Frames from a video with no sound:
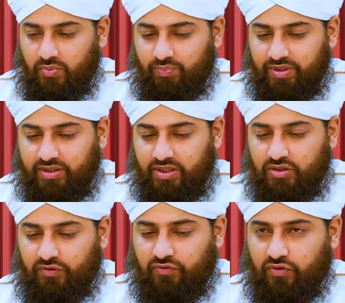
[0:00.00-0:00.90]
because
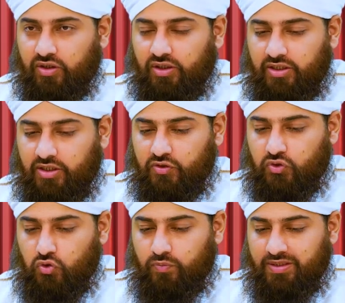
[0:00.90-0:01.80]
of wrongly
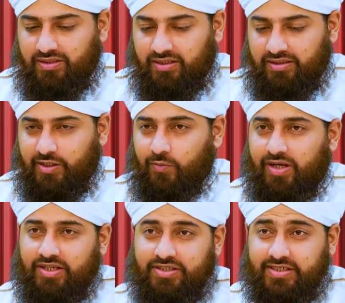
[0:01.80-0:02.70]
assuming that they were
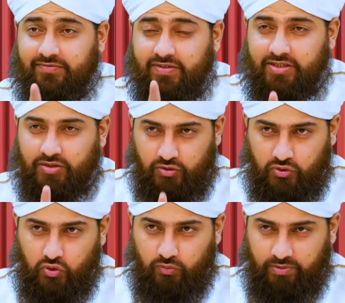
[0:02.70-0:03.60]
a deviated
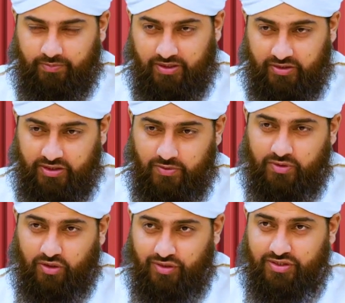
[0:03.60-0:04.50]
group, because he was
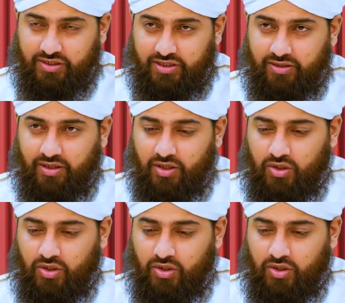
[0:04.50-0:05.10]
originally